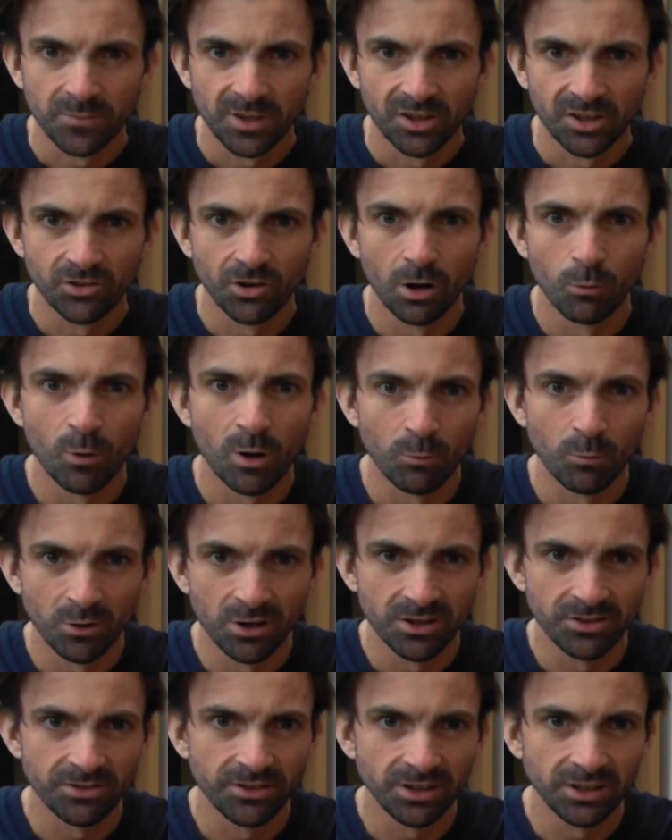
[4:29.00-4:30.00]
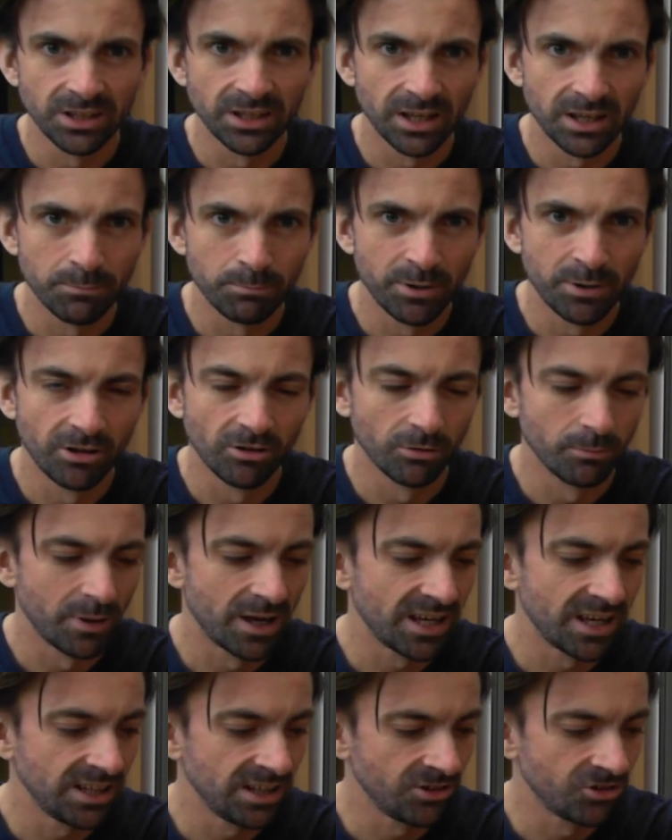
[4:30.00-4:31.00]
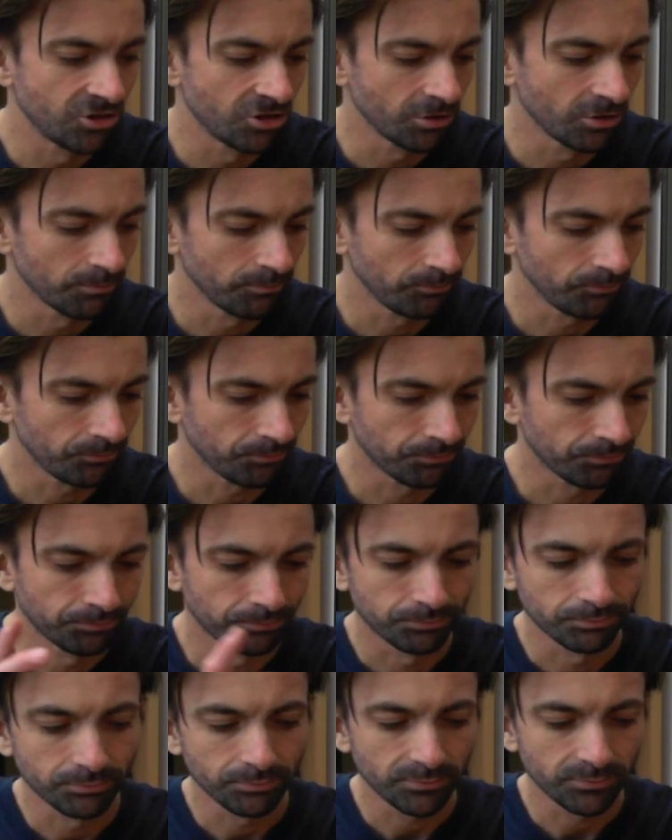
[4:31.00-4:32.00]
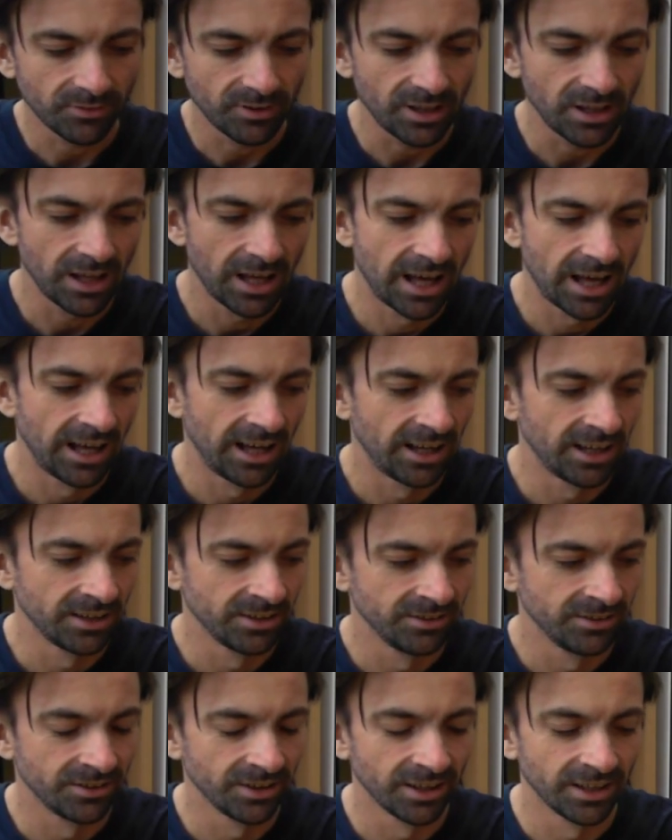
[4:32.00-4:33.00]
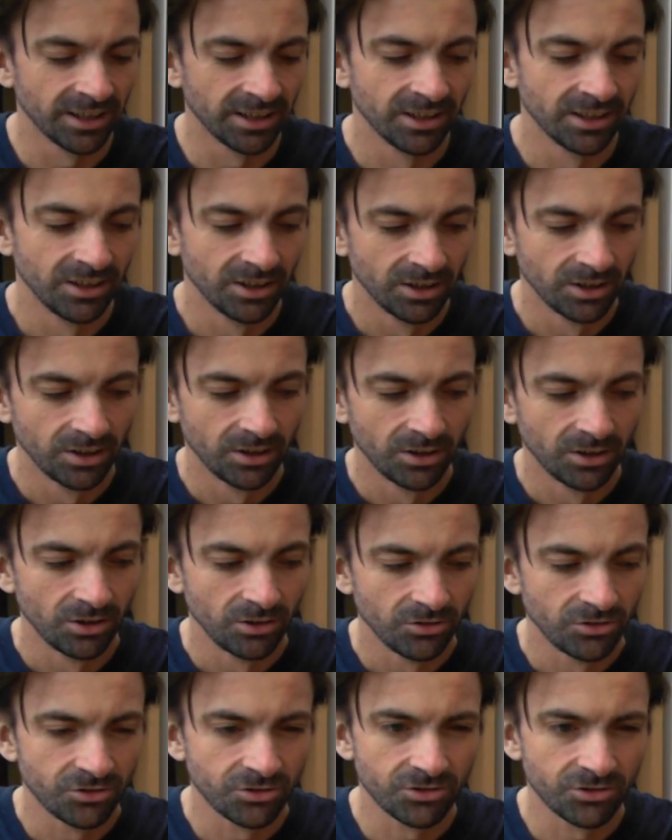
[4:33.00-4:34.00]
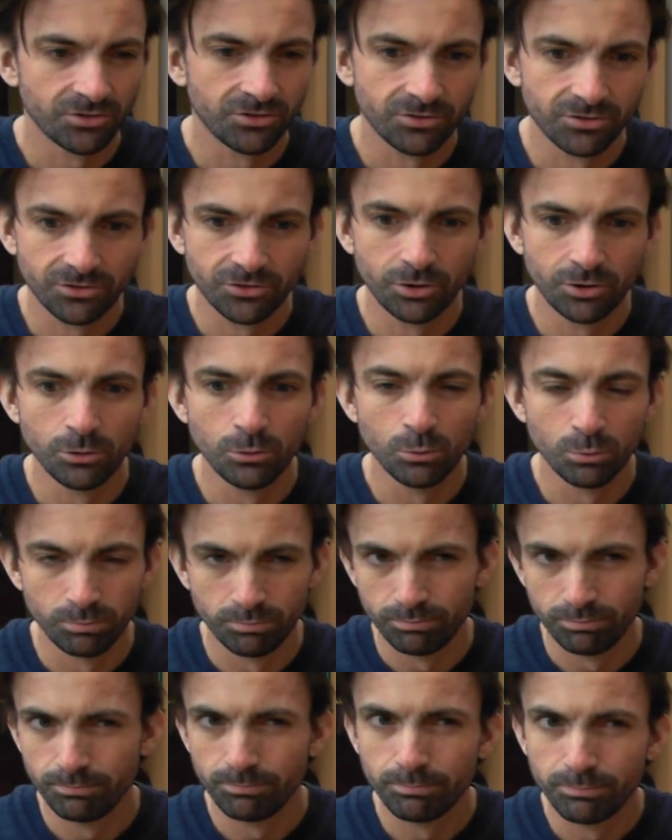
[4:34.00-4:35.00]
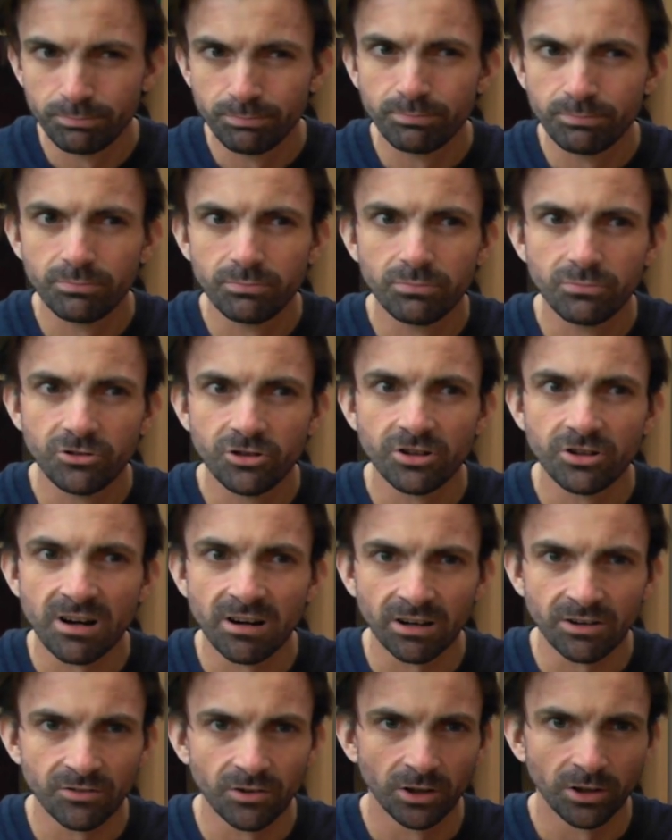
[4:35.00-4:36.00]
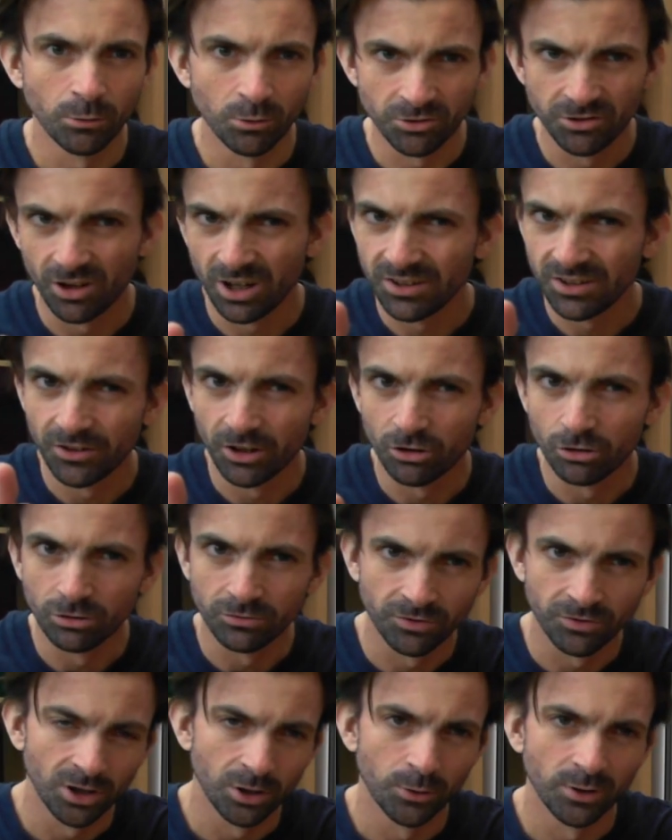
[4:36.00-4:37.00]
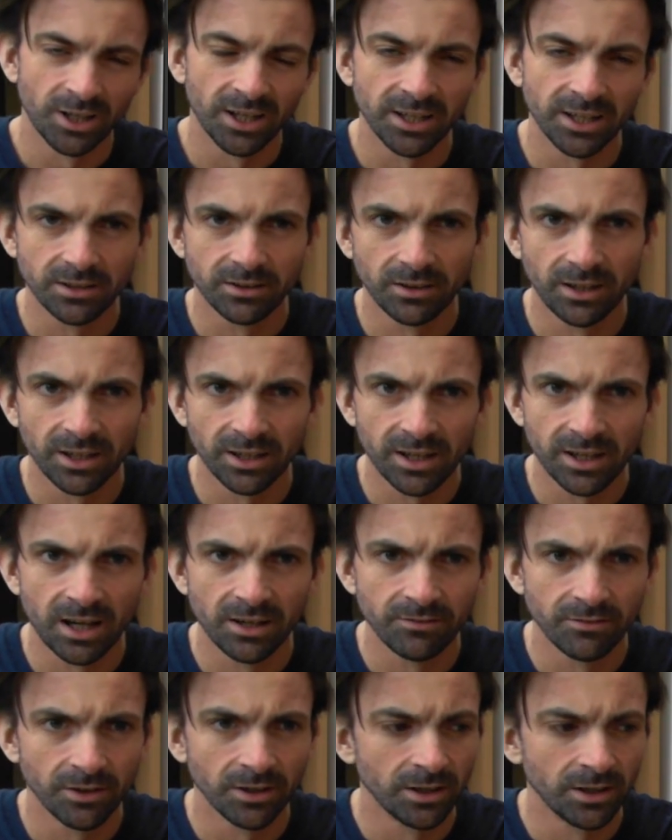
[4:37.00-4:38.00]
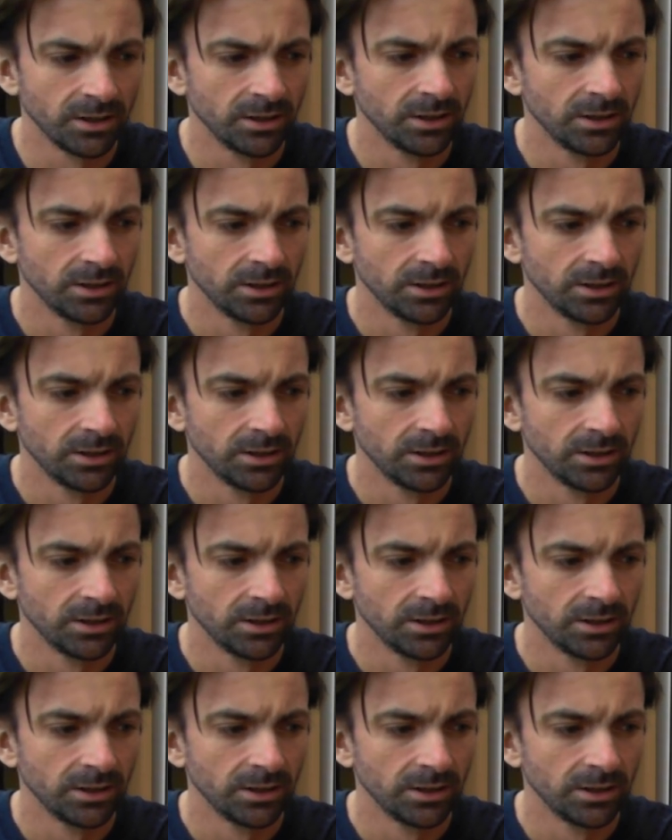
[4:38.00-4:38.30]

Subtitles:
So I went with the Imperial Mage and 2 generic followers, not even a good follower like Hadvar.